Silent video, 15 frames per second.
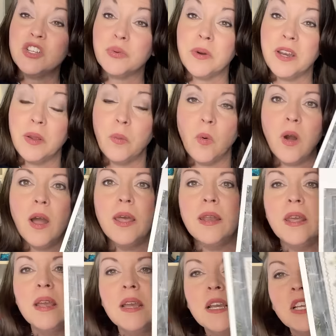twenty-one.
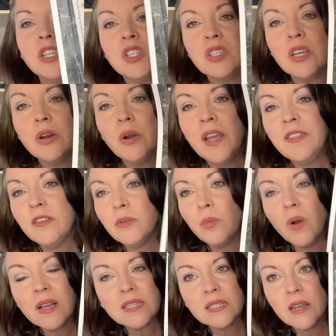So, and there
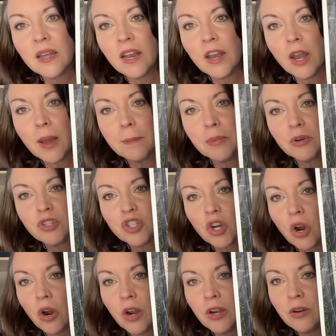was not a number
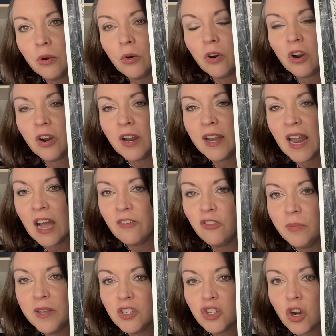chart or an
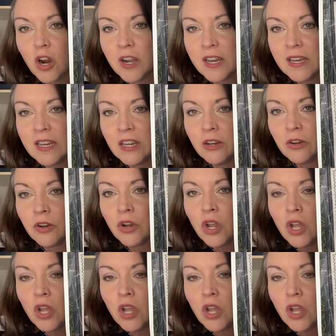alphabet chart in here,